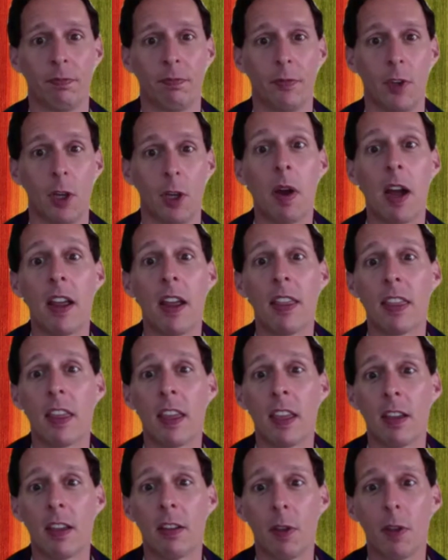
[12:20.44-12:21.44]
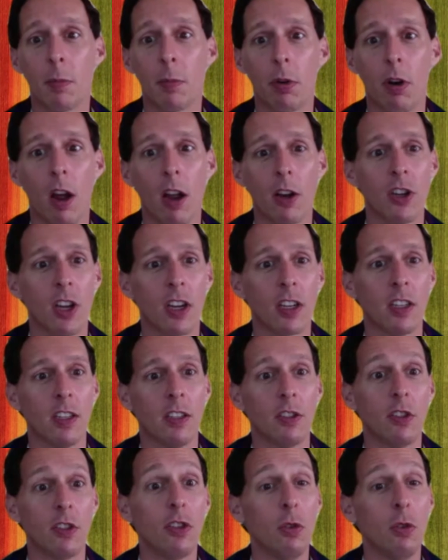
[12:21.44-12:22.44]
You might think of the project
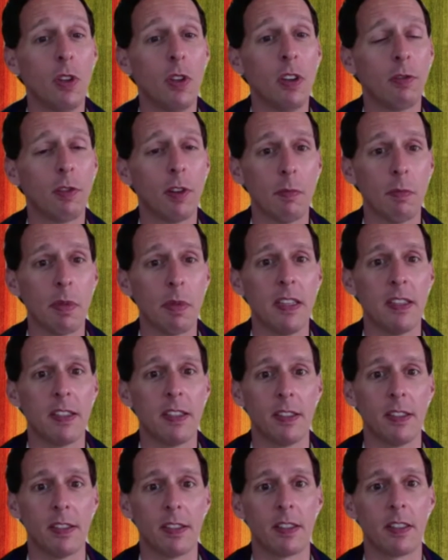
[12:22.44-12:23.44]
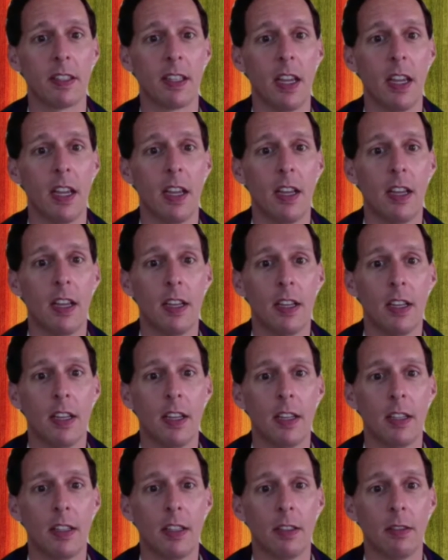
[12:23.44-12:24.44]
in two different pieces.
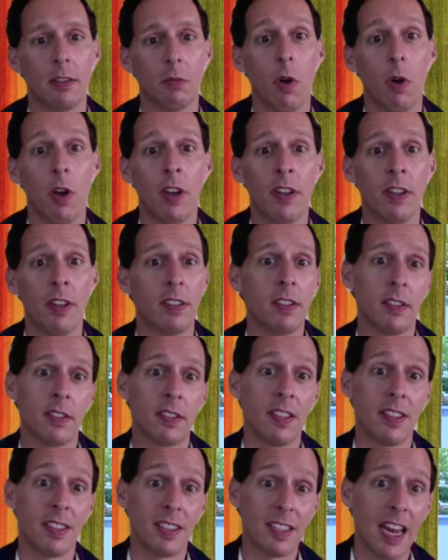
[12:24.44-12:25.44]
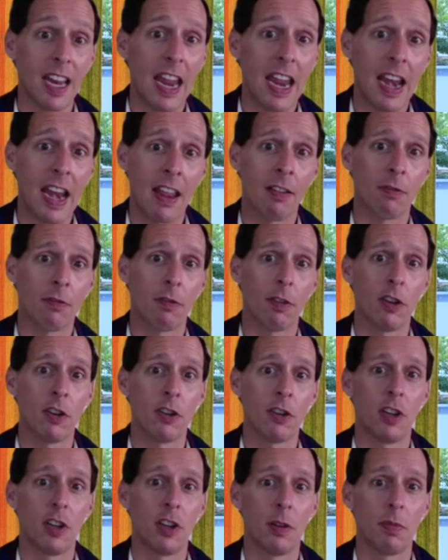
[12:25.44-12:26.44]
One is sustaining
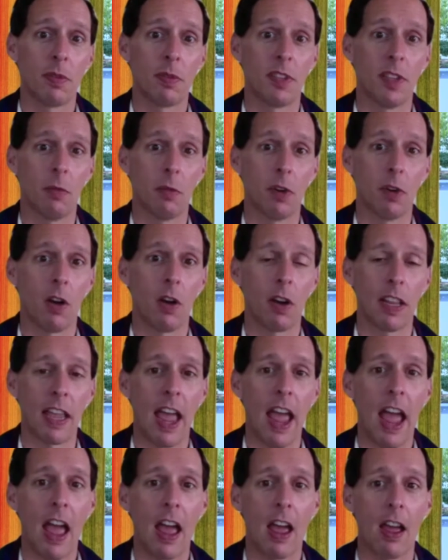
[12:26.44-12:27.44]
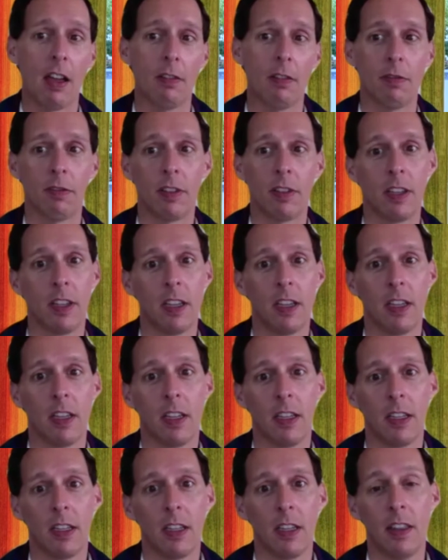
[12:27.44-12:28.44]
friendships that we already have,
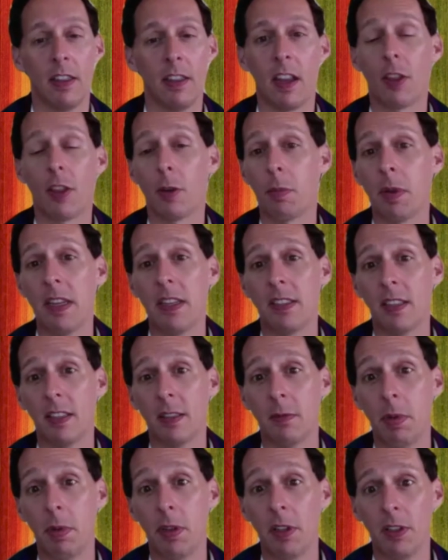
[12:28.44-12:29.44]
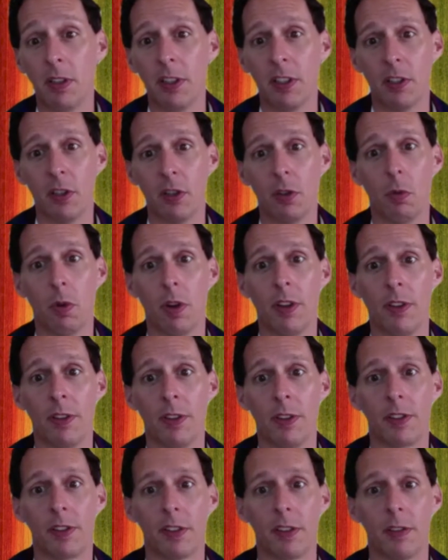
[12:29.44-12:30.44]
and the other piece is building new
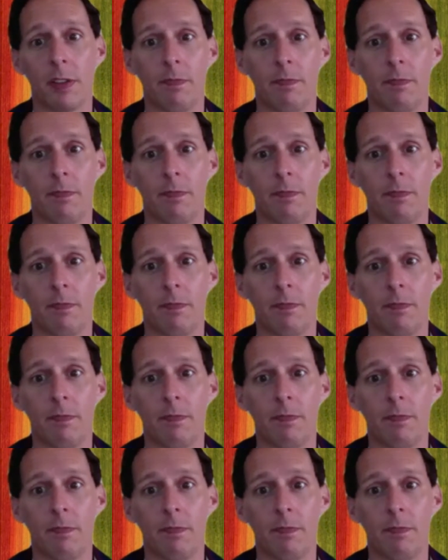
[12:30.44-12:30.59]
ones.